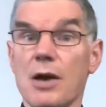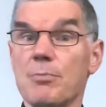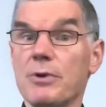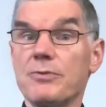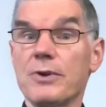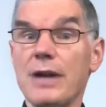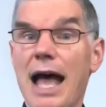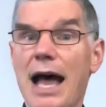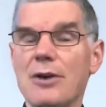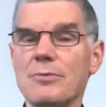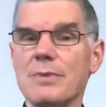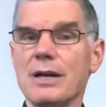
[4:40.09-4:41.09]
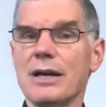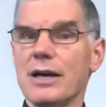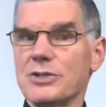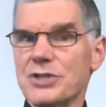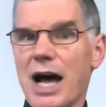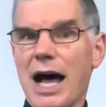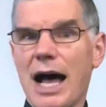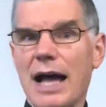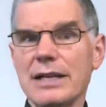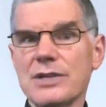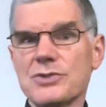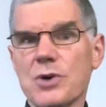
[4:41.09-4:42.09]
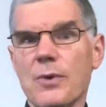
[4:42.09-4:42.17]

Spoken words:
But for now, John is